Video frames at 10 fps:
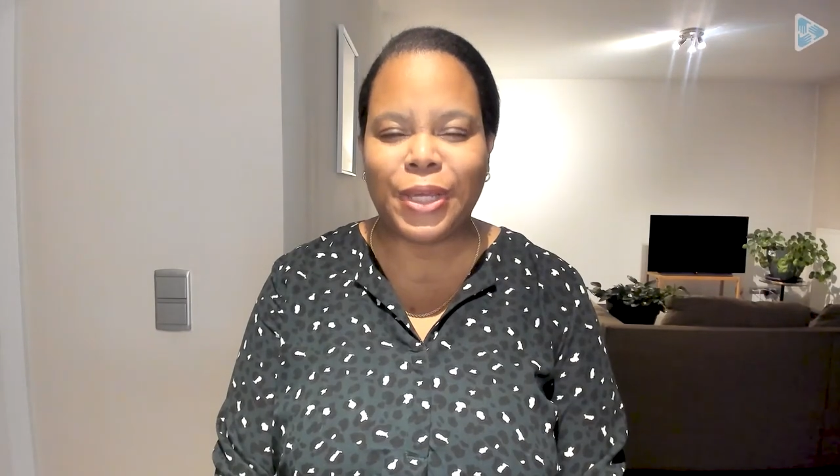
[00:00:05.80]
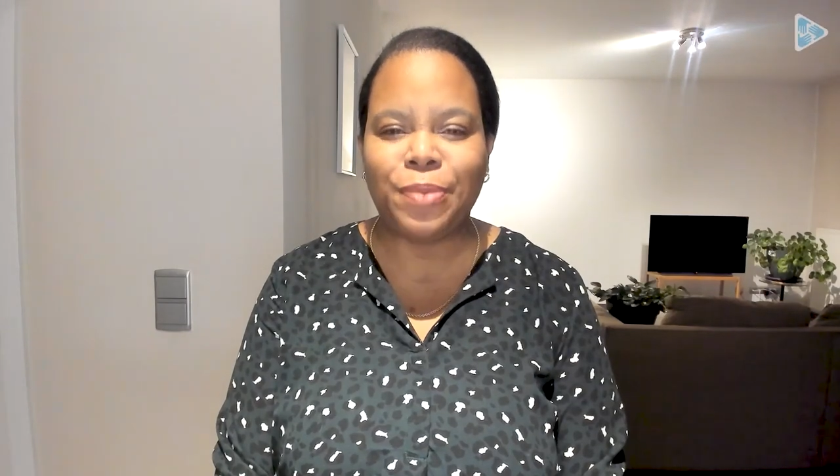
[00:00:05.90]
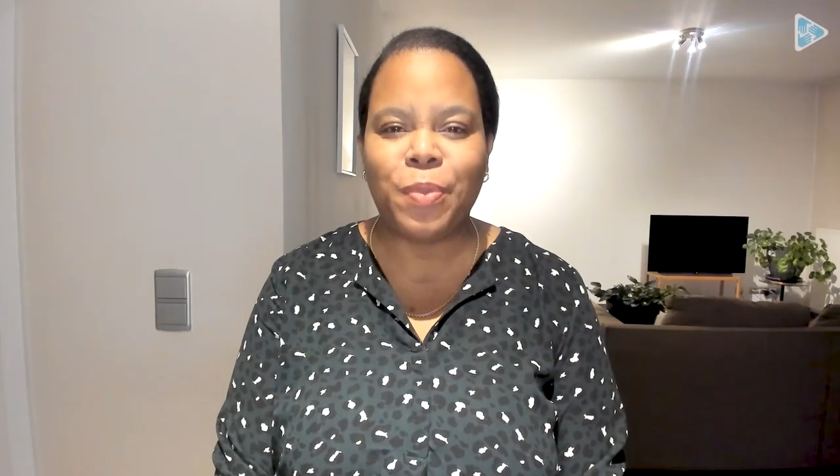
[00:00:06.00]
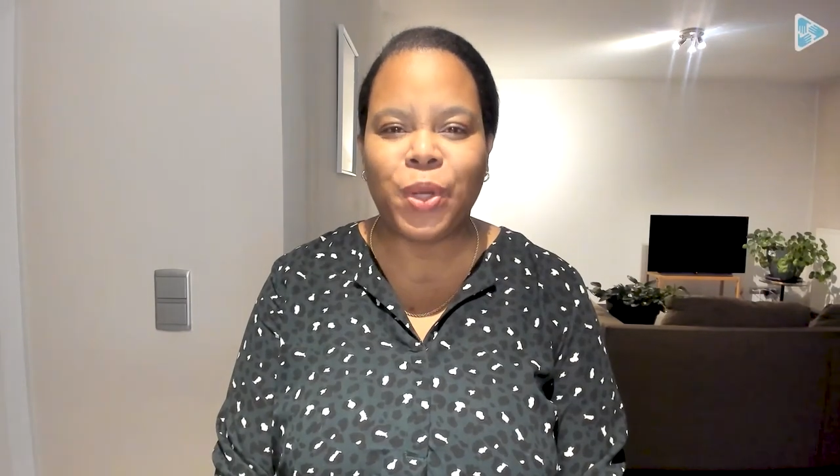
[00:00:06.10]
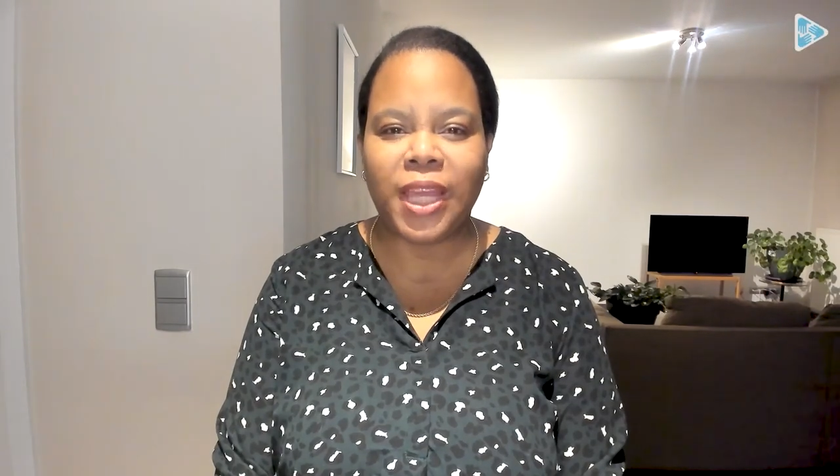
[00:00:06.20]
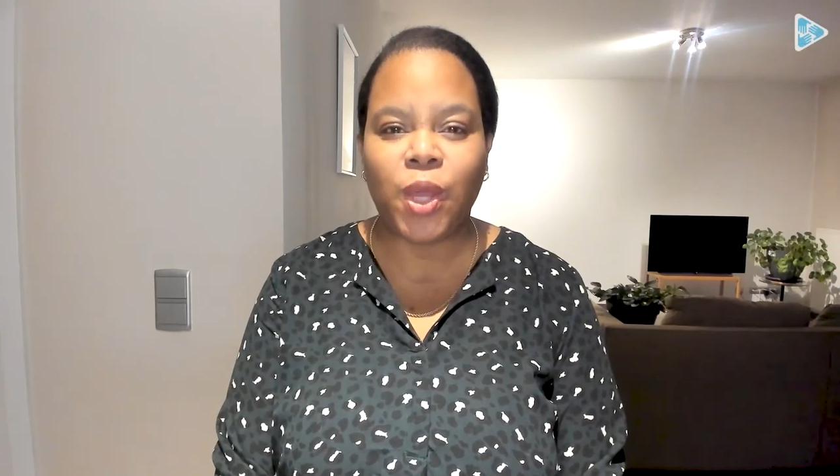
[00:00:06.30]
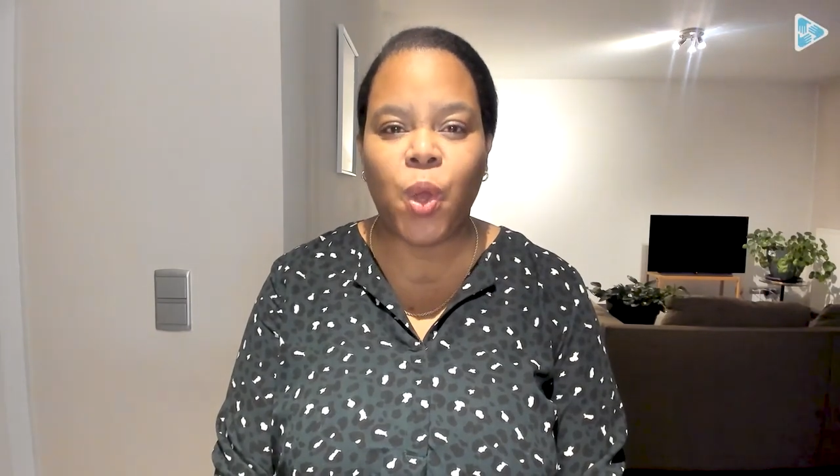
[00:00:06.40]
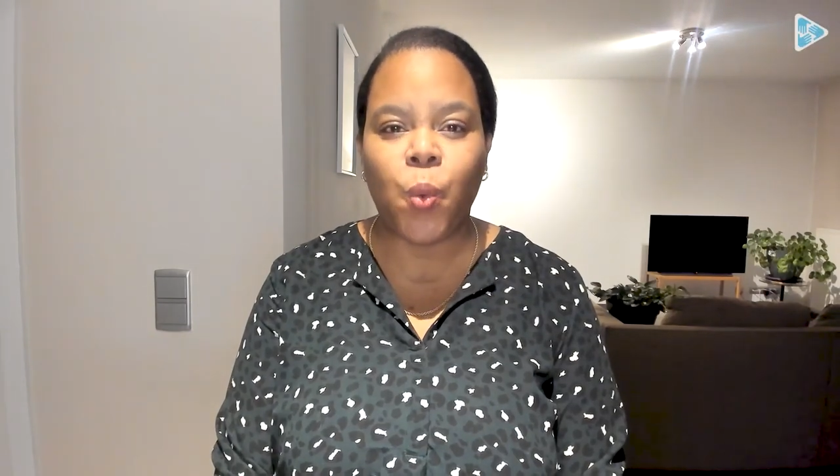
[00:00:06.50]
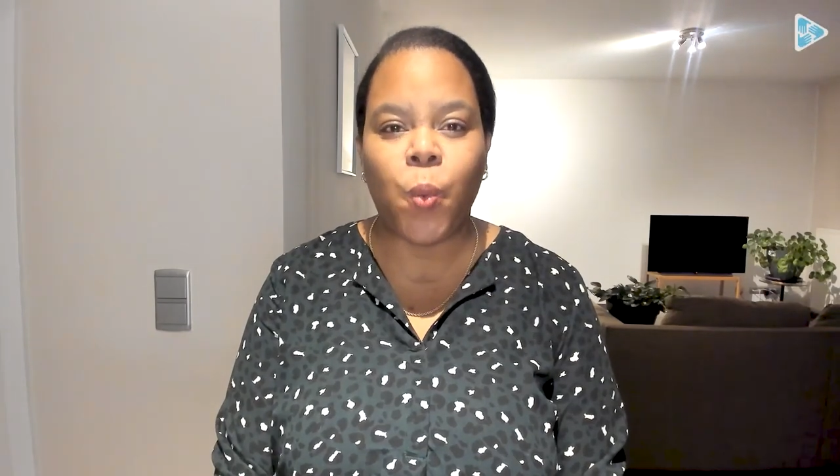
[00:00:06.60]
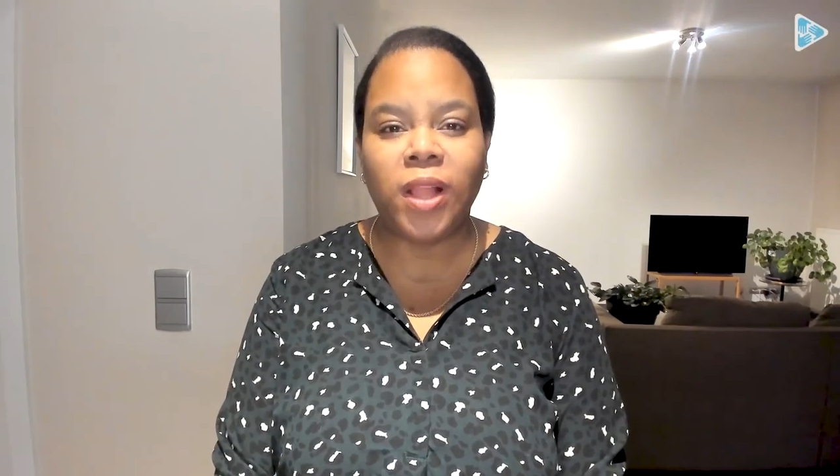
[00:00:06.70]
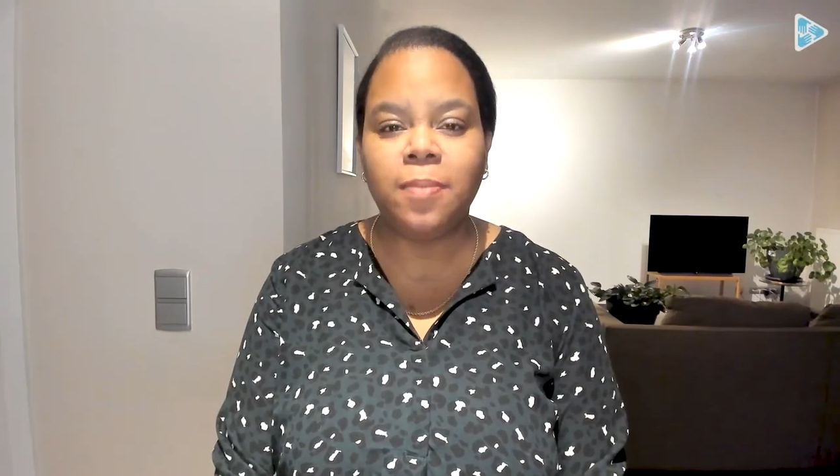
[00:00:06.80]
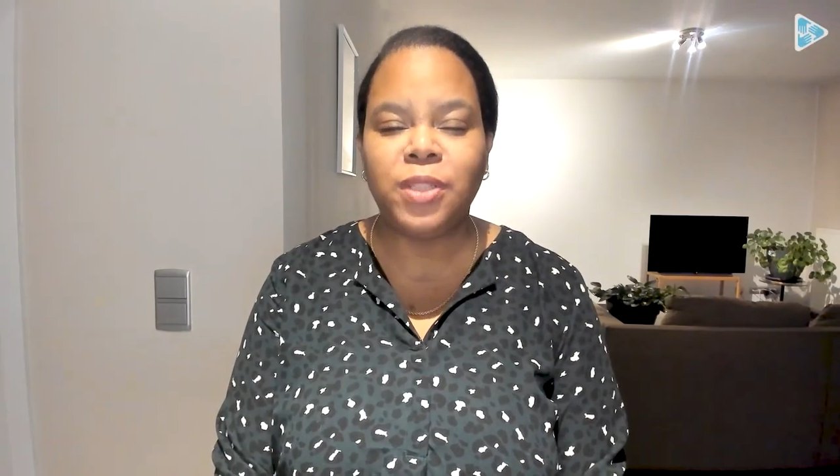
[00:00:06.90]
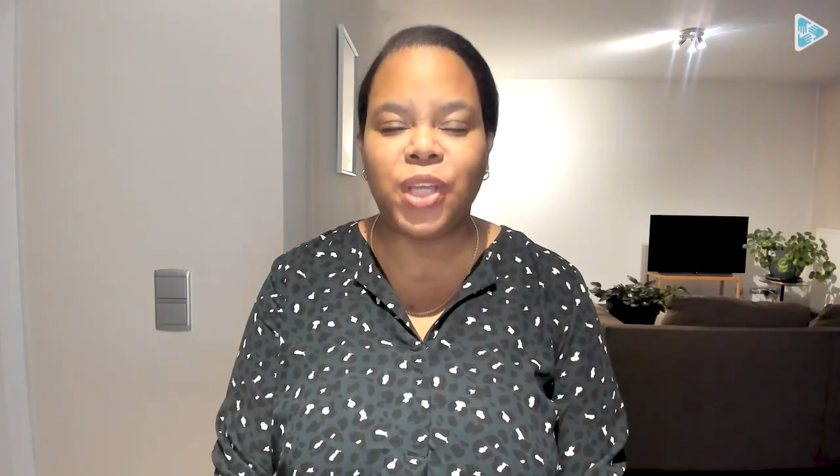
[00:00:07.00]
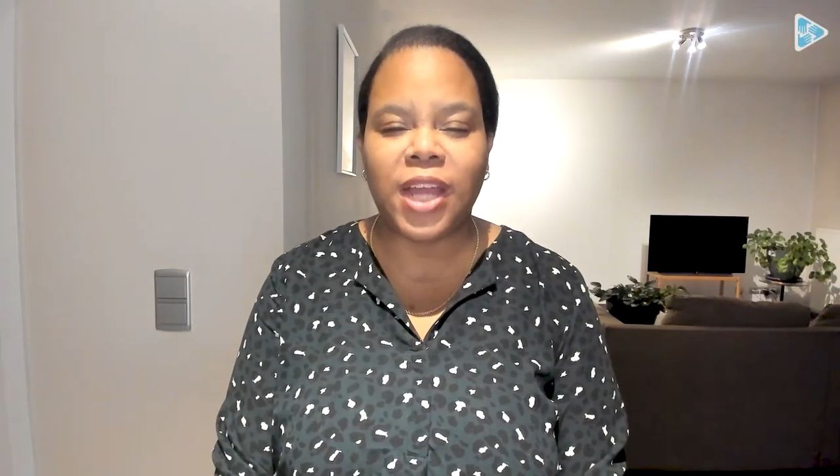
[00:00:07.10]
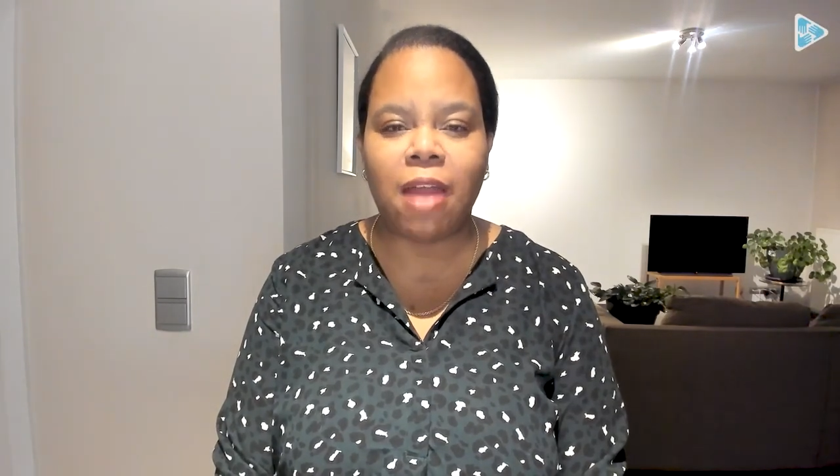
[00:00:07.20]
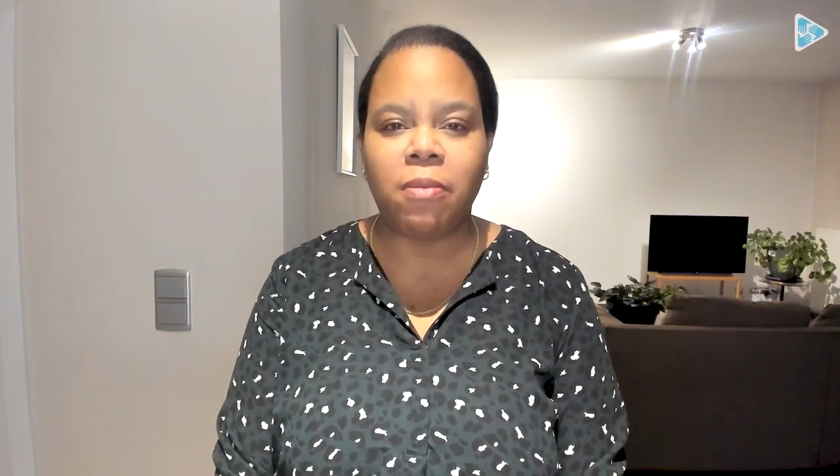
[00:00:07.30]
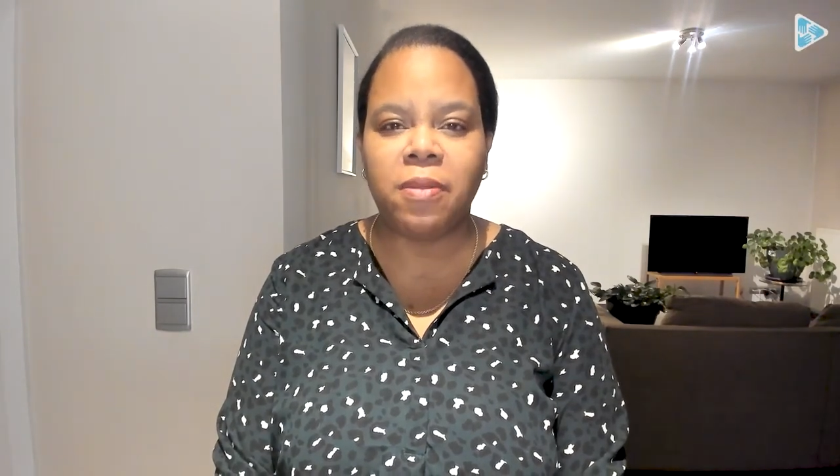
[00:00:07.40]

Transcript: Good morning. Welcome to your Carib